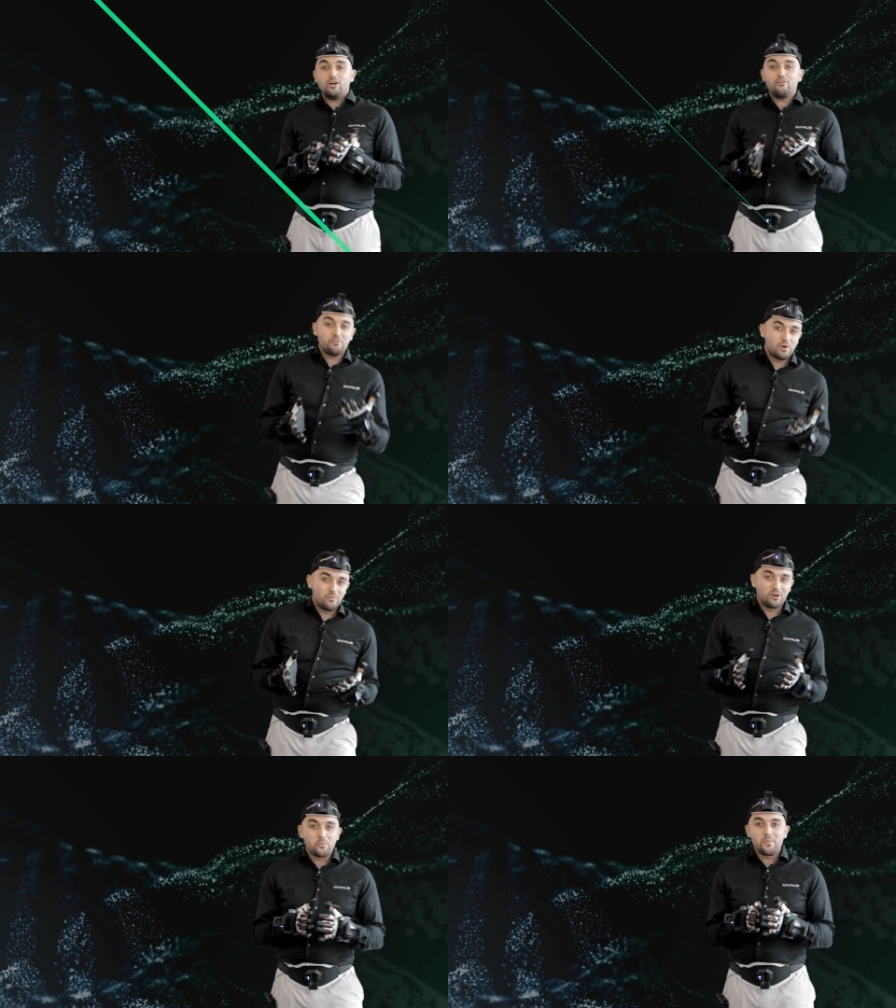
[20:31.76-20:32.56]
everyone,
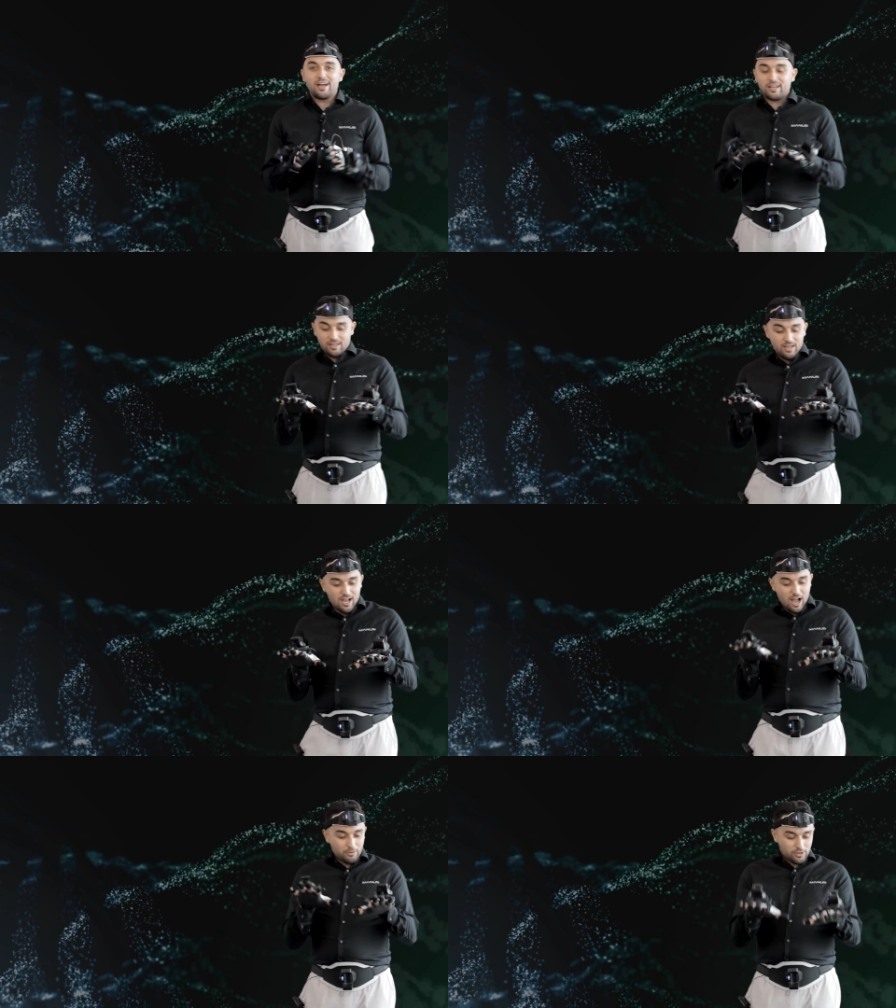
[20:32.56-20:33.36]
welcome back.
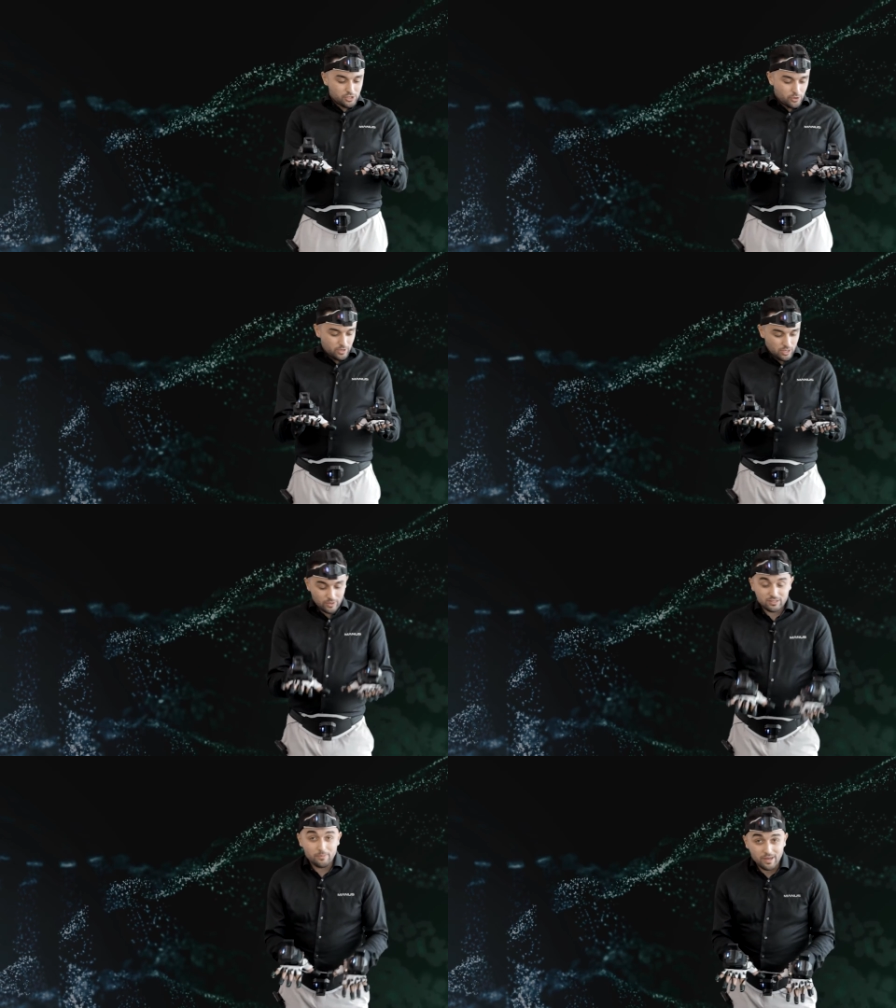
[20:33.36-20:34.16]
I'm going to show you the
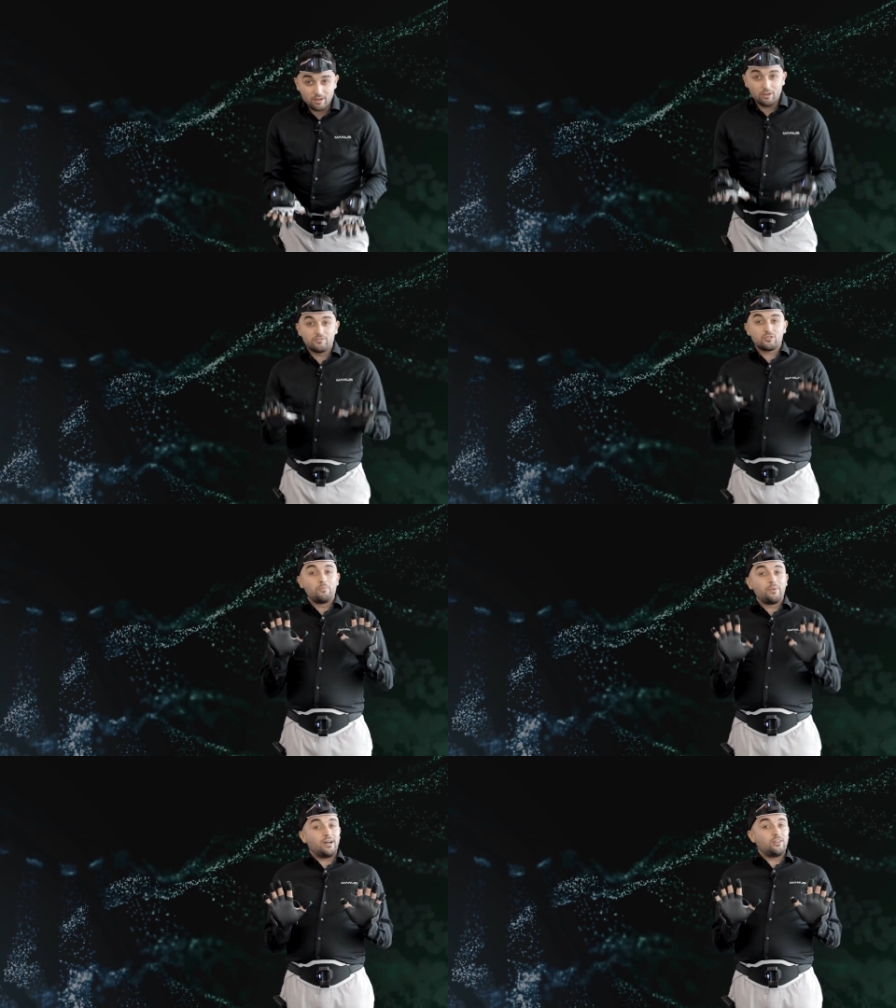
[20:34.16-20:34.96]
Quantum Metagloves
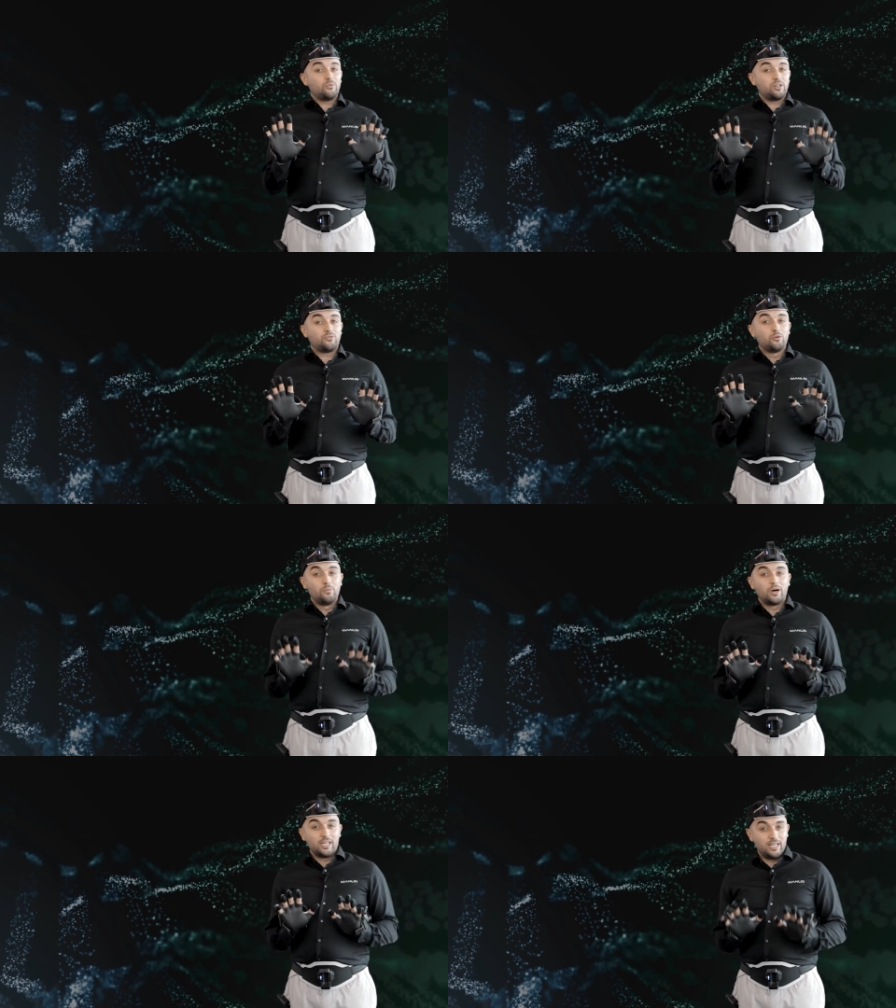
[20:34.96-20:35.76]
combined with full
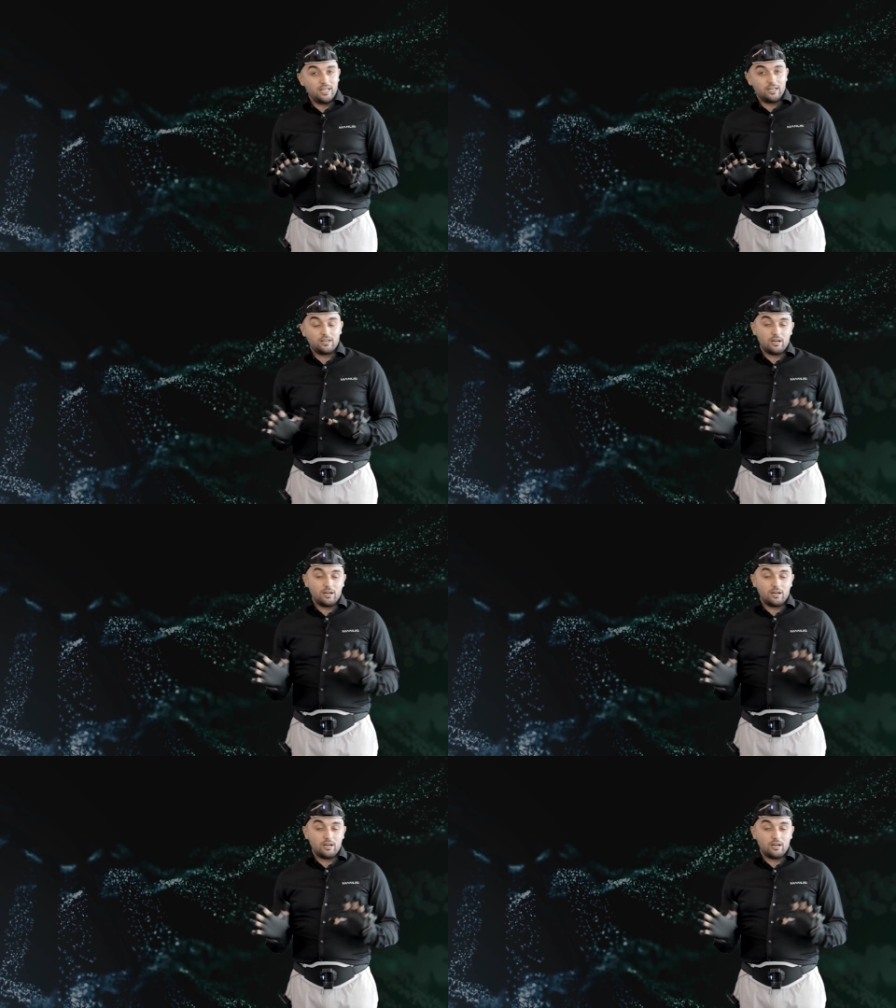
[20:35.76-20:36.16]
body data.